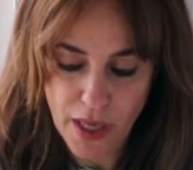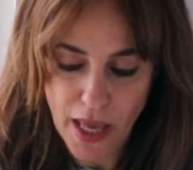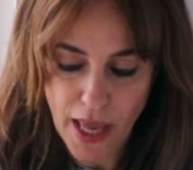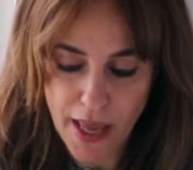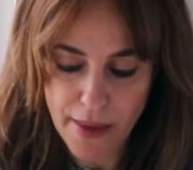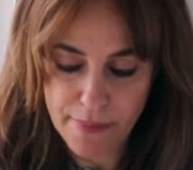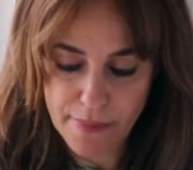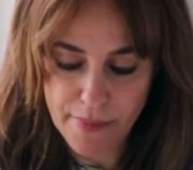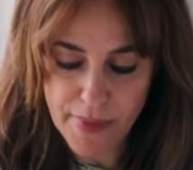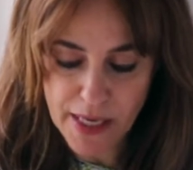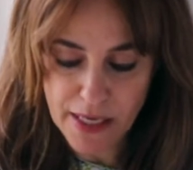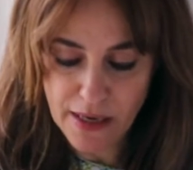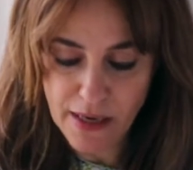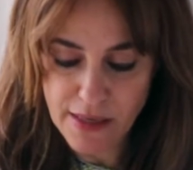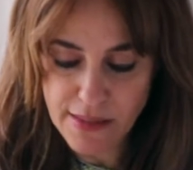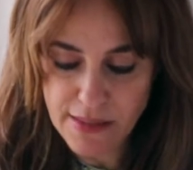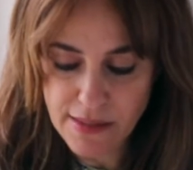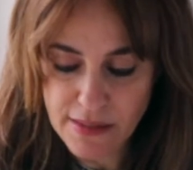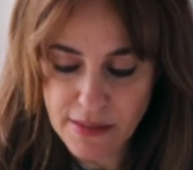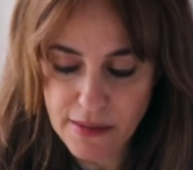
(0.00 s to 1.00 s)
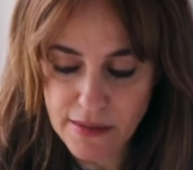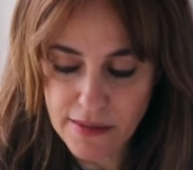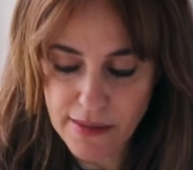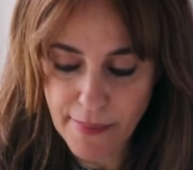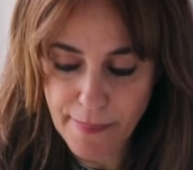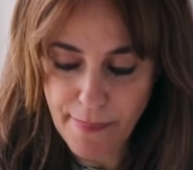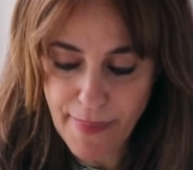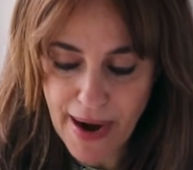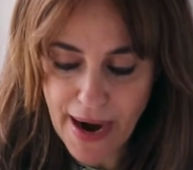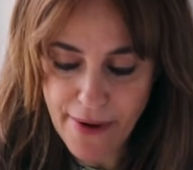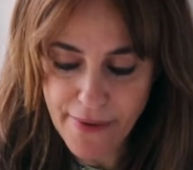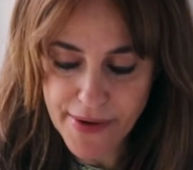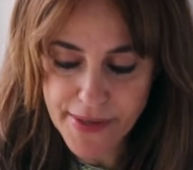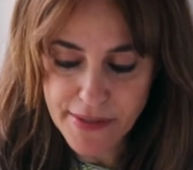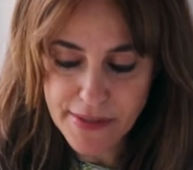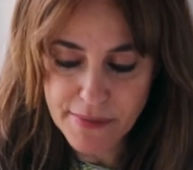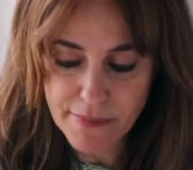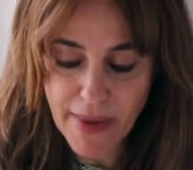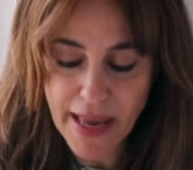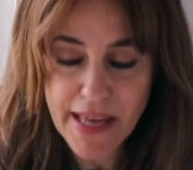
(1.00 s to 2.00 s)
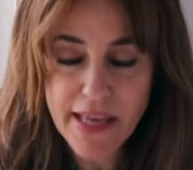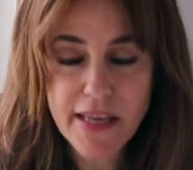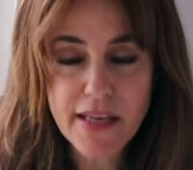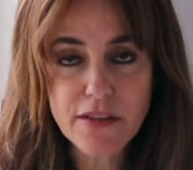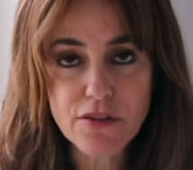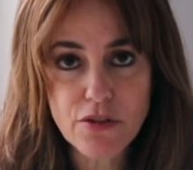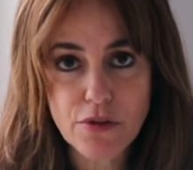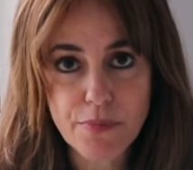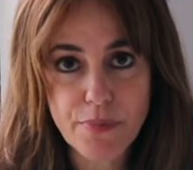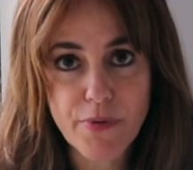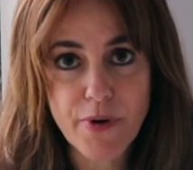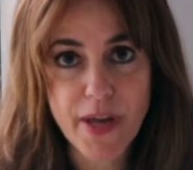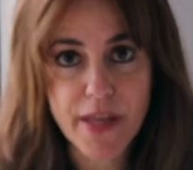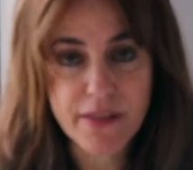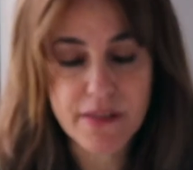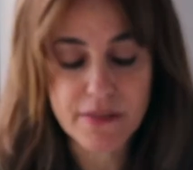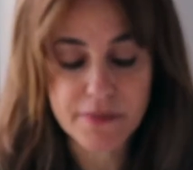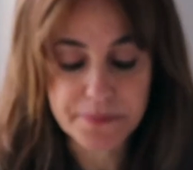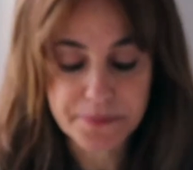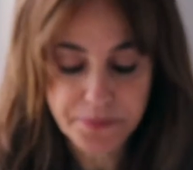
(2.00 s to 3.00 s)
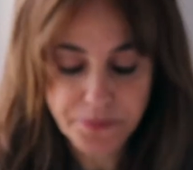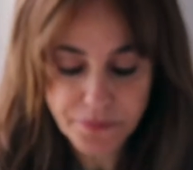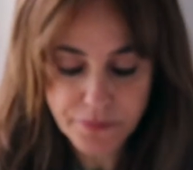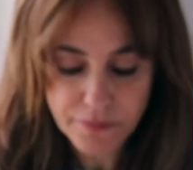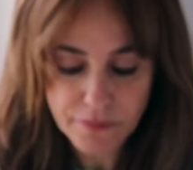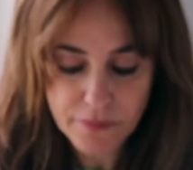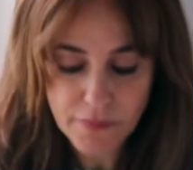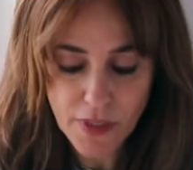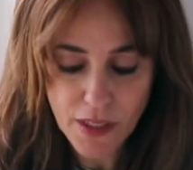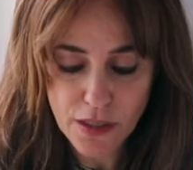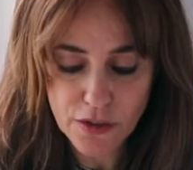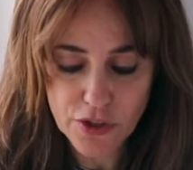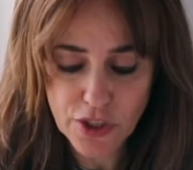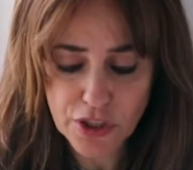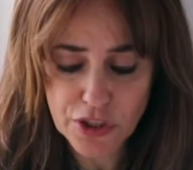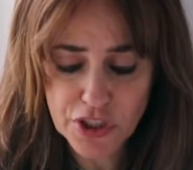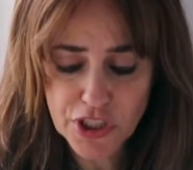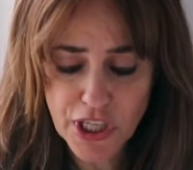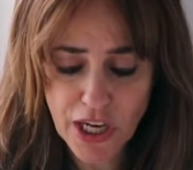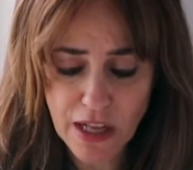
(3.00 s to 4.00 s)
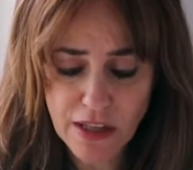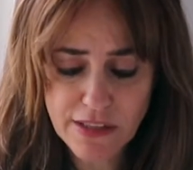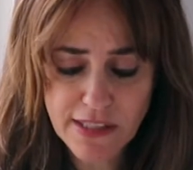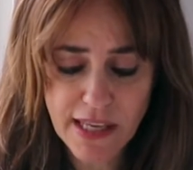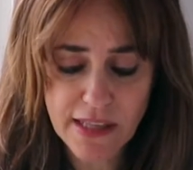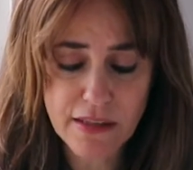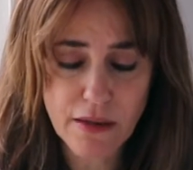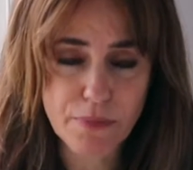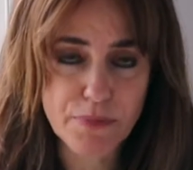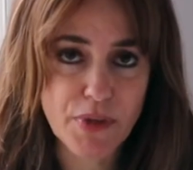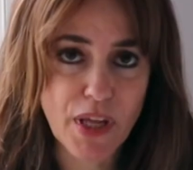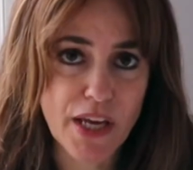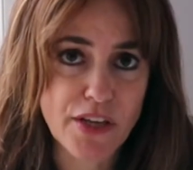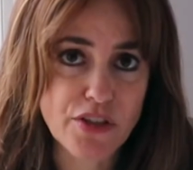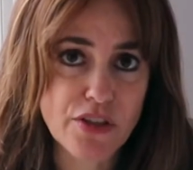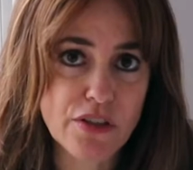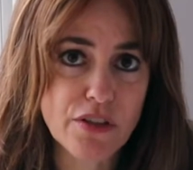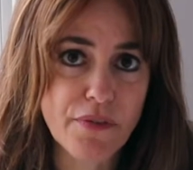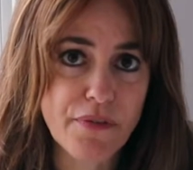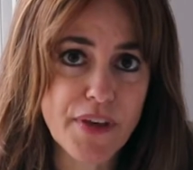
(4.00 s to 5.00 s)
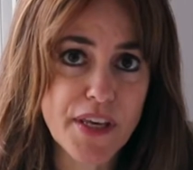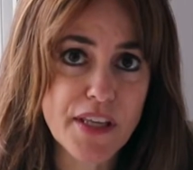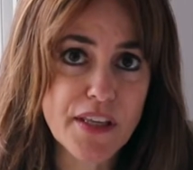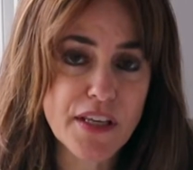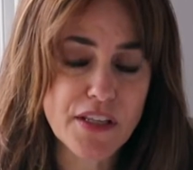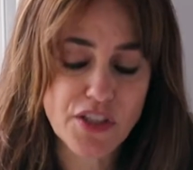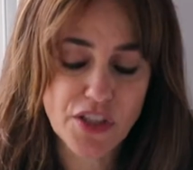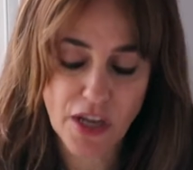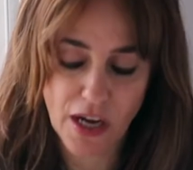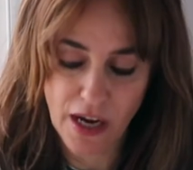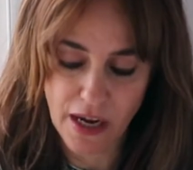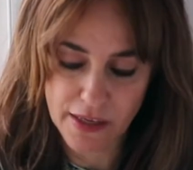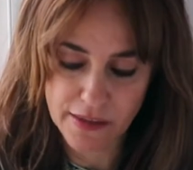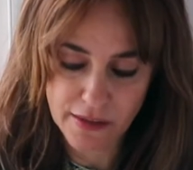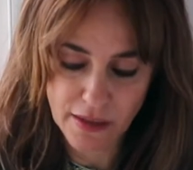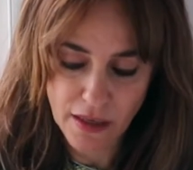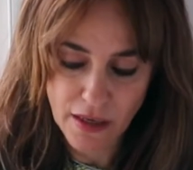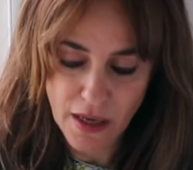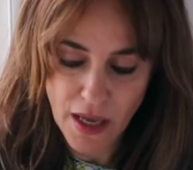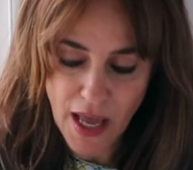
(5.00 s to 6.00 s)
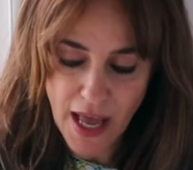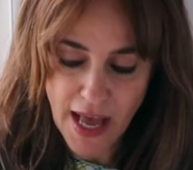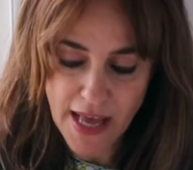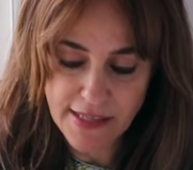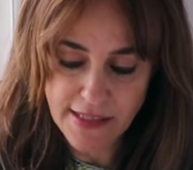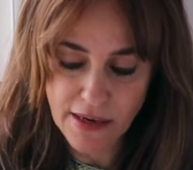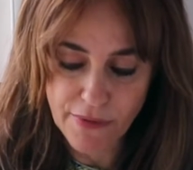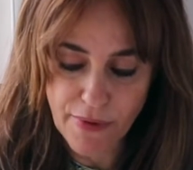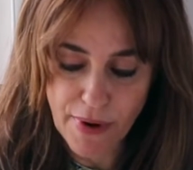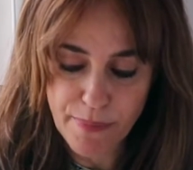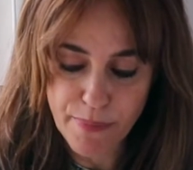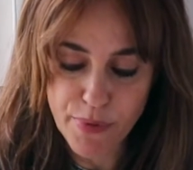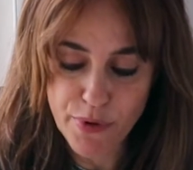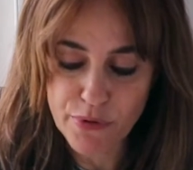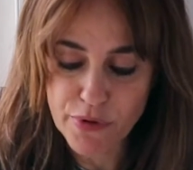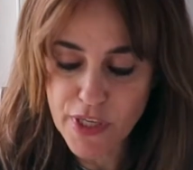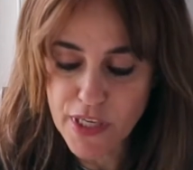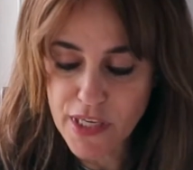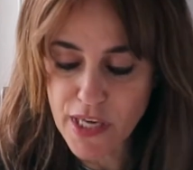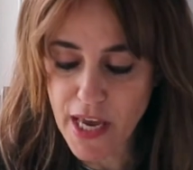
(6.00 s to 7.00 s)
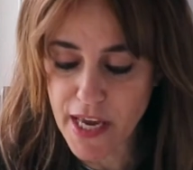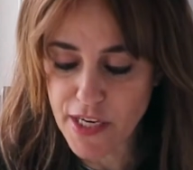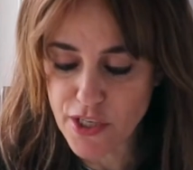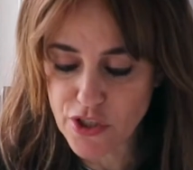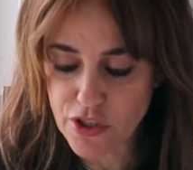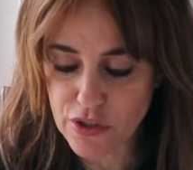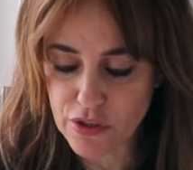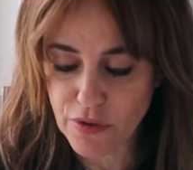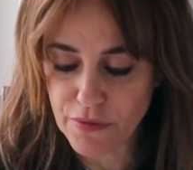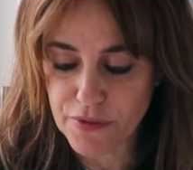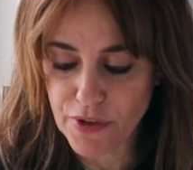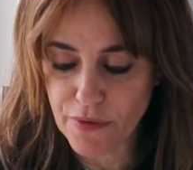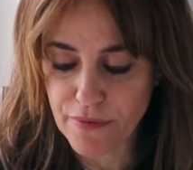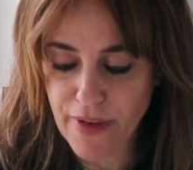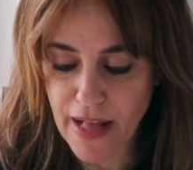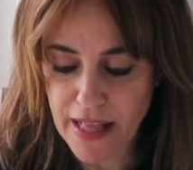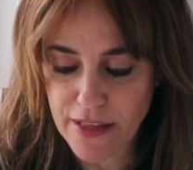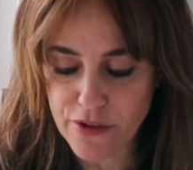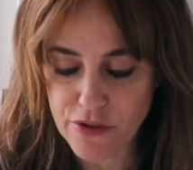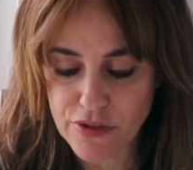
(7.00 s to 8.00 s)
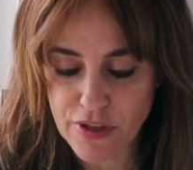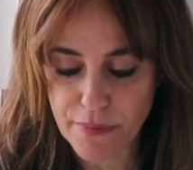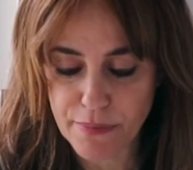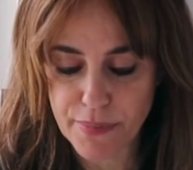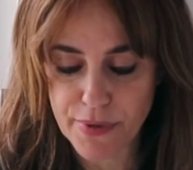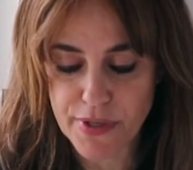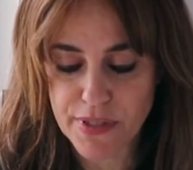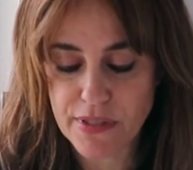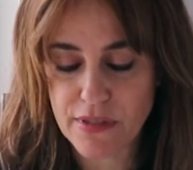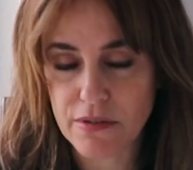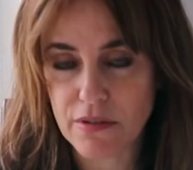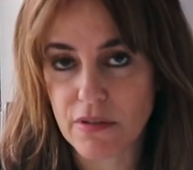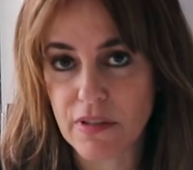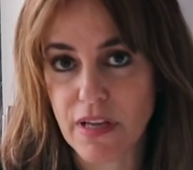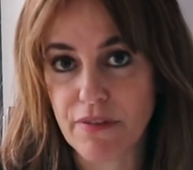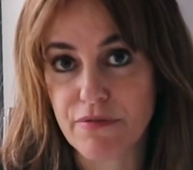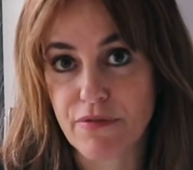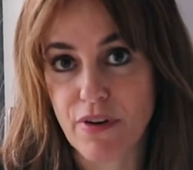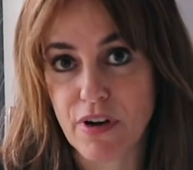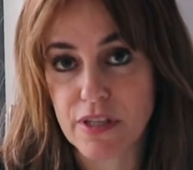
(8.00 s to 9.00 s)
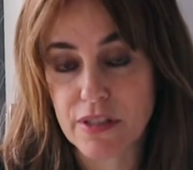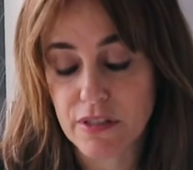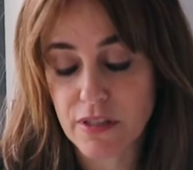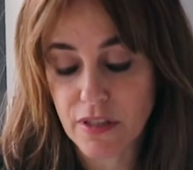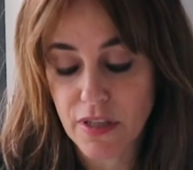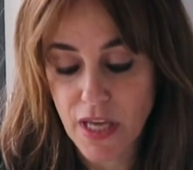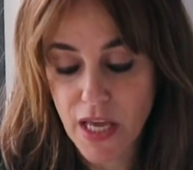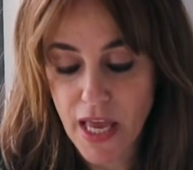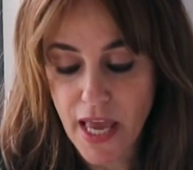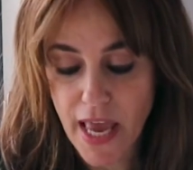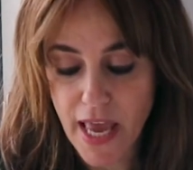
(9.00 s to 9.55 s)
And because the parents may interpret their child's adaptation of Yiddishkeit as a repudiation of their values and personal affront.